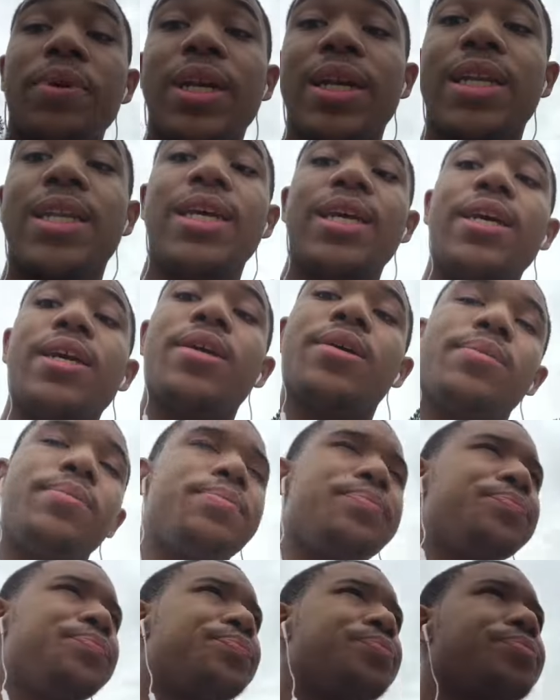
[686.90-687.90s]
me a DM.
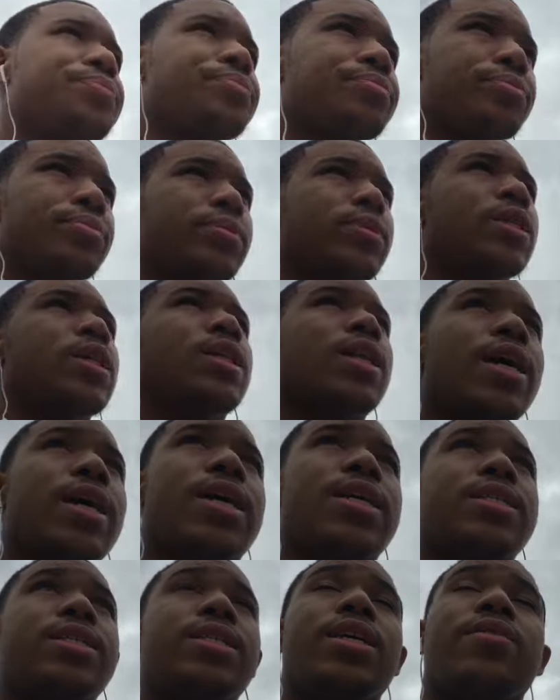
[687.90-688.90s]

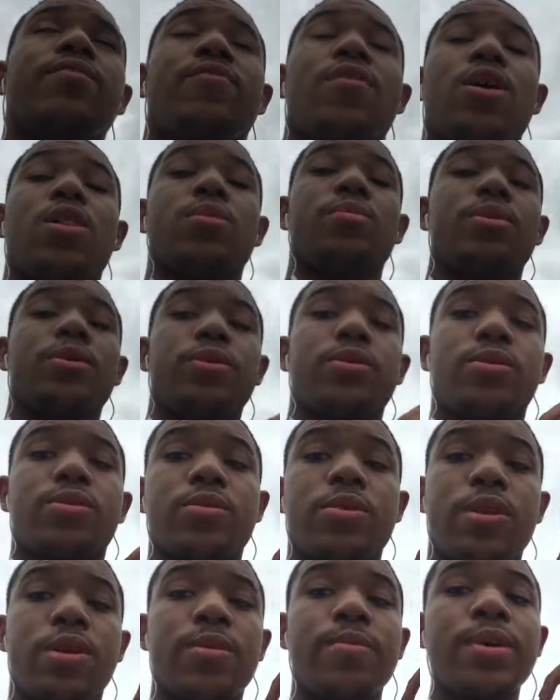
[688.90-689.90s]
Like I said, follow me on
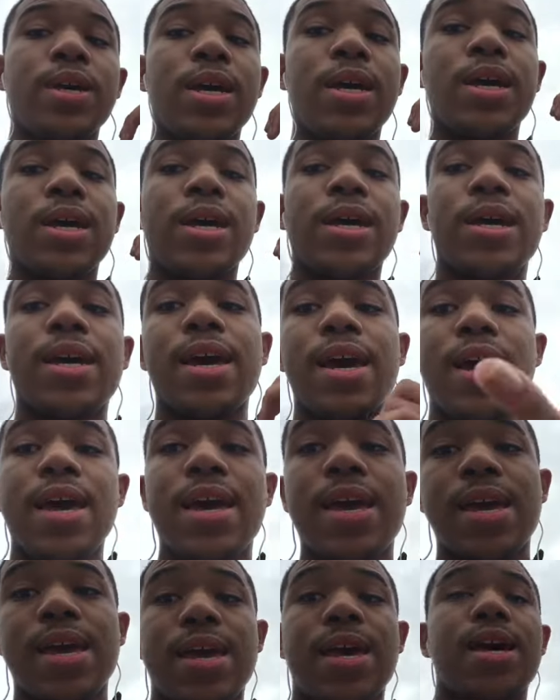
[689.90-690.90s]
Instagram.
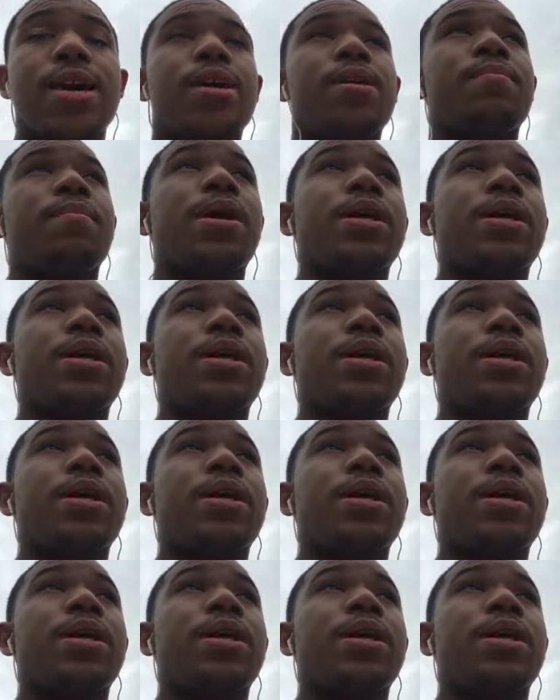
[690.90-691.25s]
Uh,